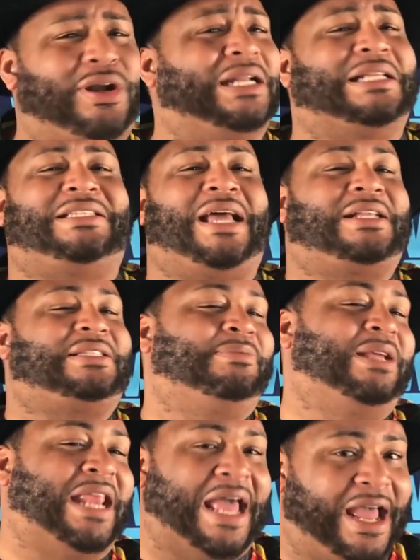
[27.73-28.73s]
You could have texted
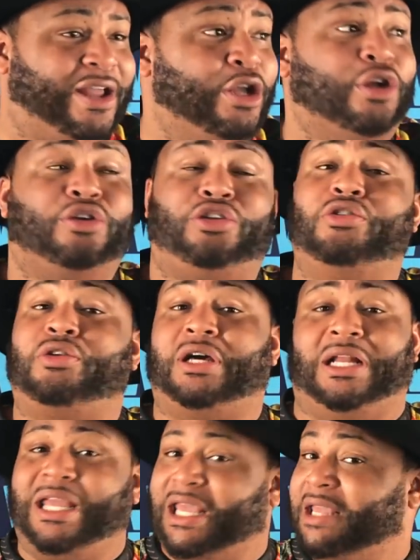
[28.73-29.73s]
me that. You
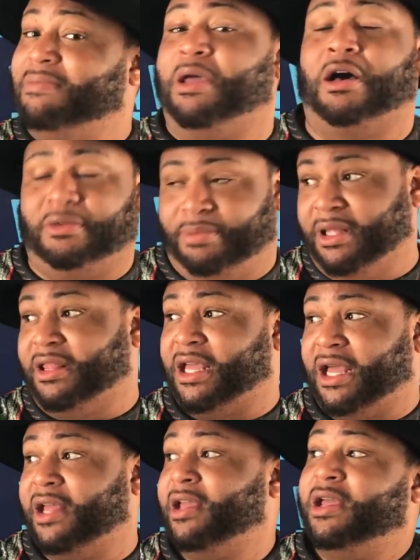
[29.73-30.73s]
could have emailed me
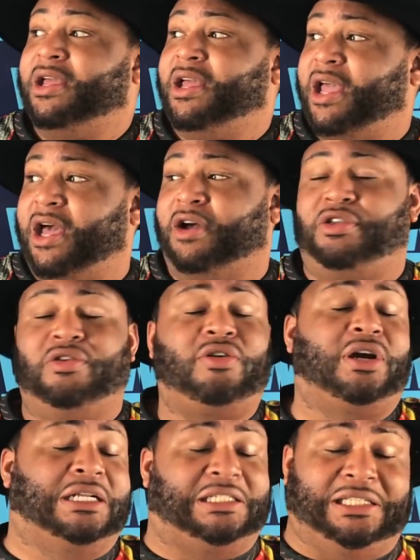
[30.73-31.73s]
that. Hell, you
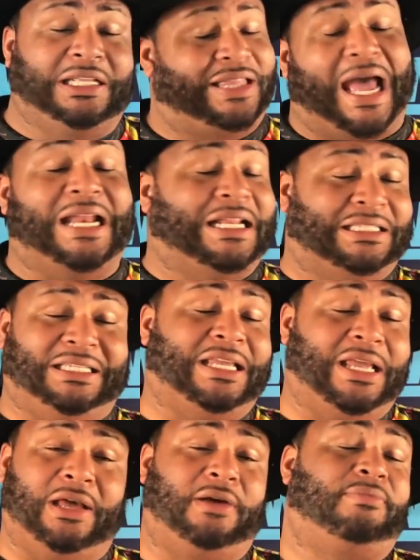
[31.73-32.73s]
could have sent that in a
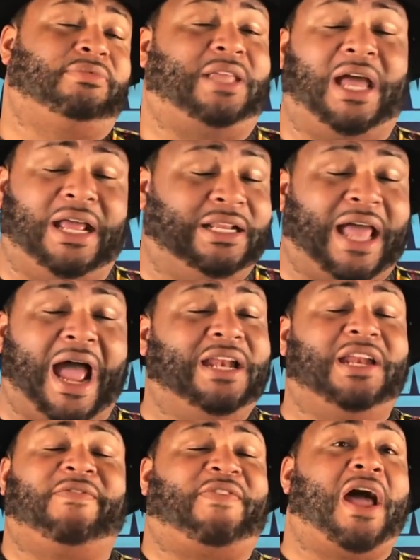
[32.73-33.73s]
DM. That, I
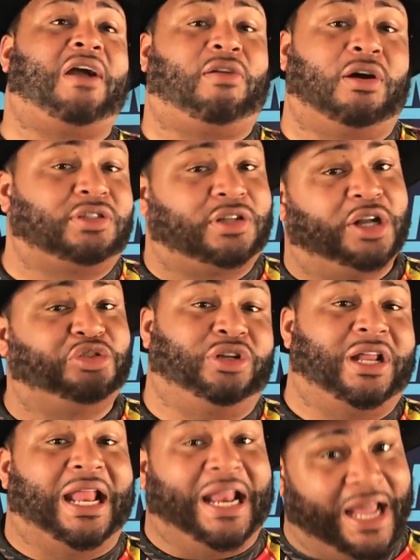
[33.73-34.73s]
need to fly across the country
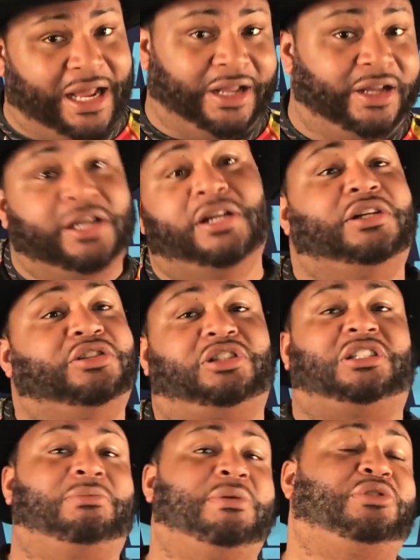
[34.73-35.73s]
to Atlanta
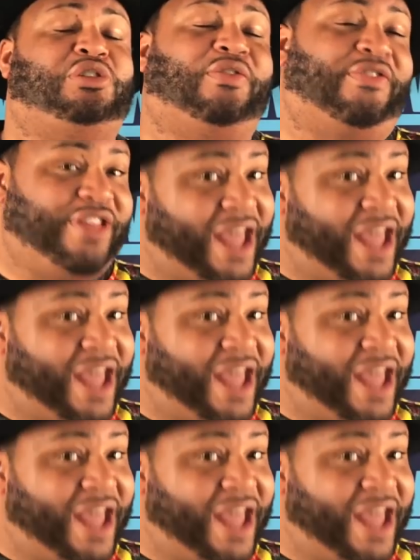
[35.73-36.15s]
just to meet you for